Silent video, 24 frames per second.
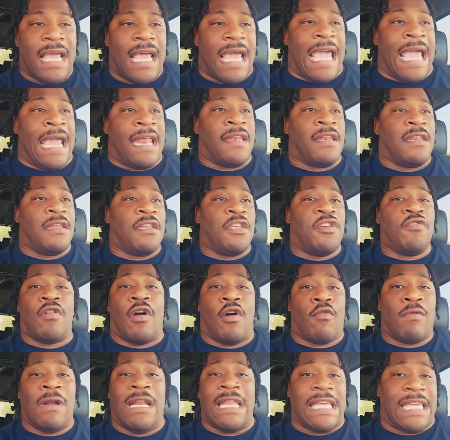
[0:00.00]
and you
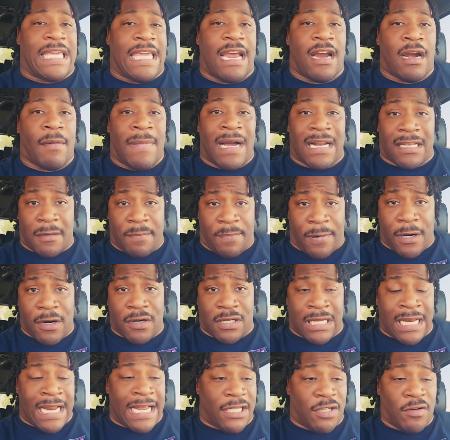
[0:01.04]
don't really care about the
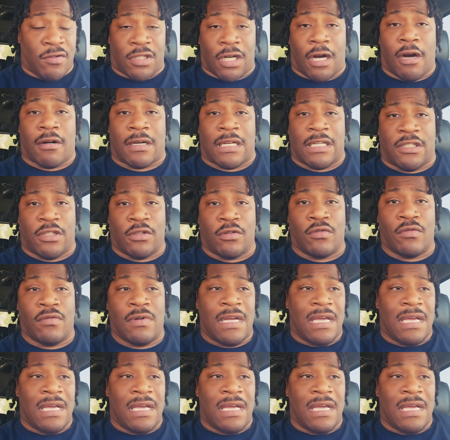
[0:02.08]
person that you're talking to,